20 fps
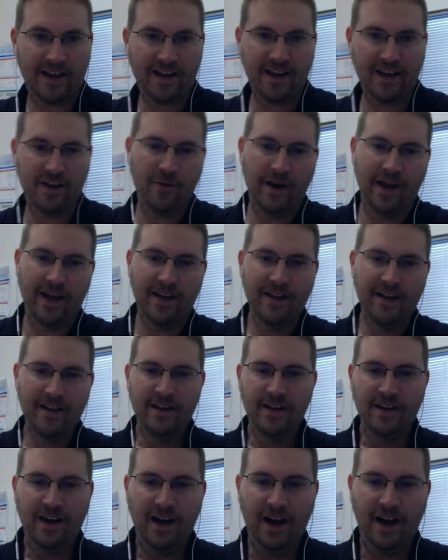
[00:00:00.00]
Anyway,
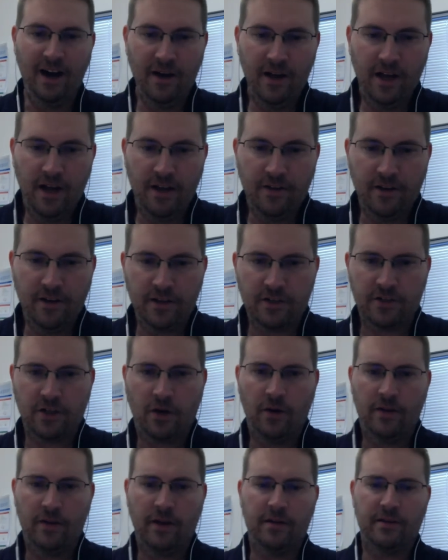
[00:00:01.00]
uh, the,
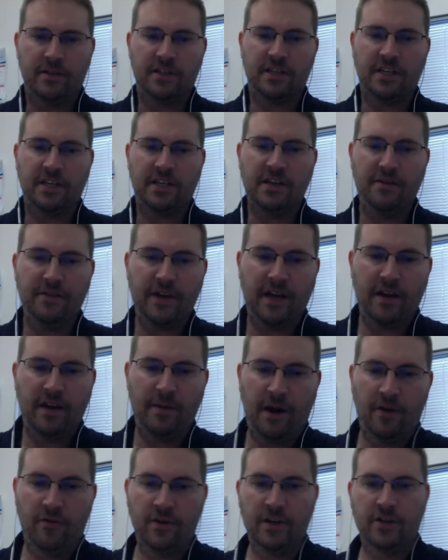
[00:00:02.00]
so the significant
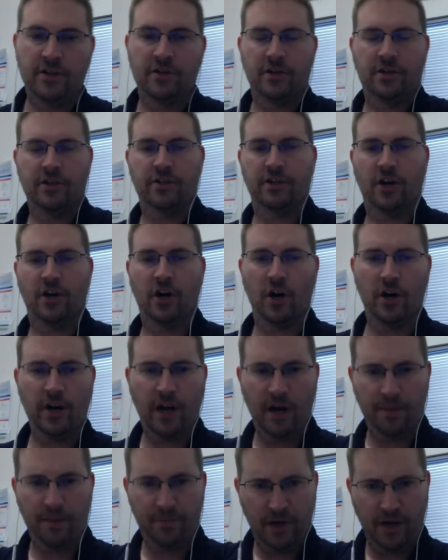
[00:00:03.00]
amount of research has occurred
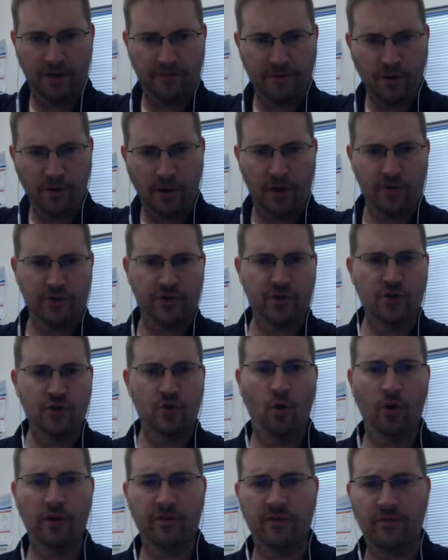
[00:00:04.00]
up a few hours
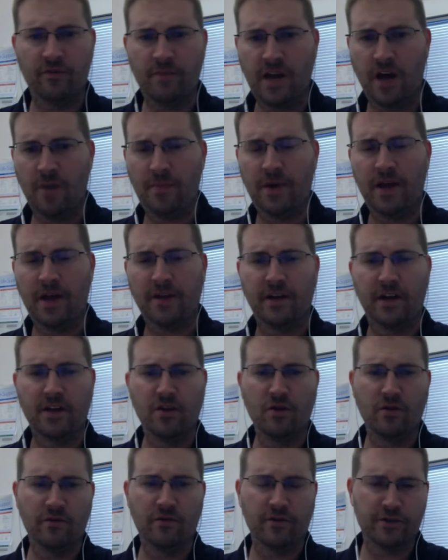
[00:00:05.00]
north of me, up at the uh,
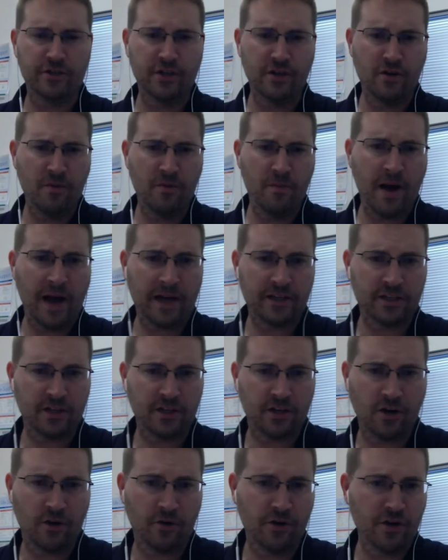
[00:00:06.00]
University of New
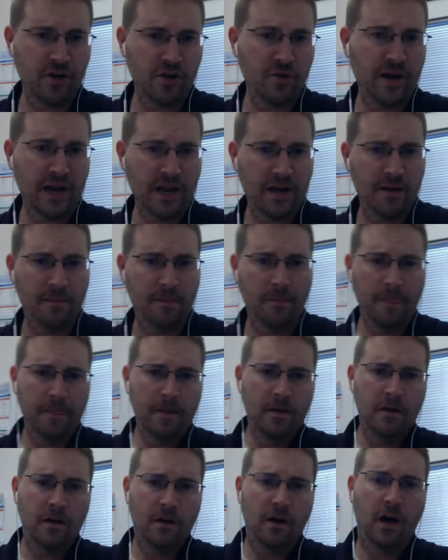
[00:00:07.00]
Mexico or UNM,
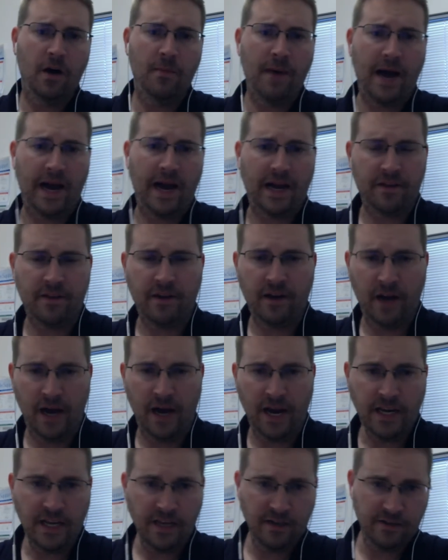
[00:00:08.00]
uh, back in the
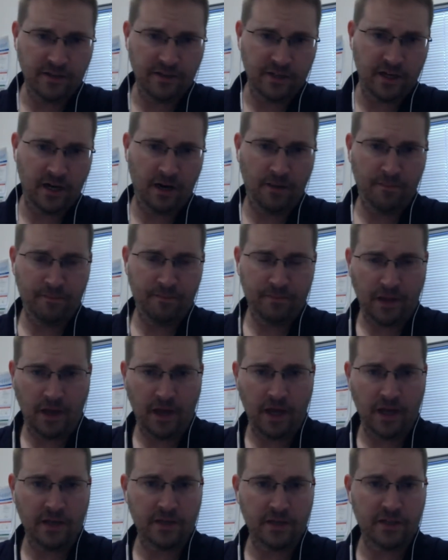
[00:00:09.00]
'90s. Um,
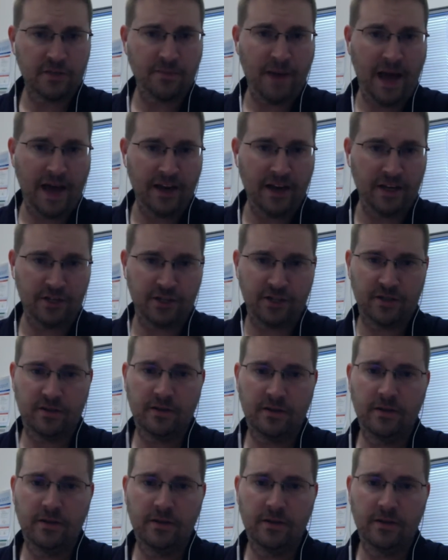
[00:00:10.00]
a Spanish,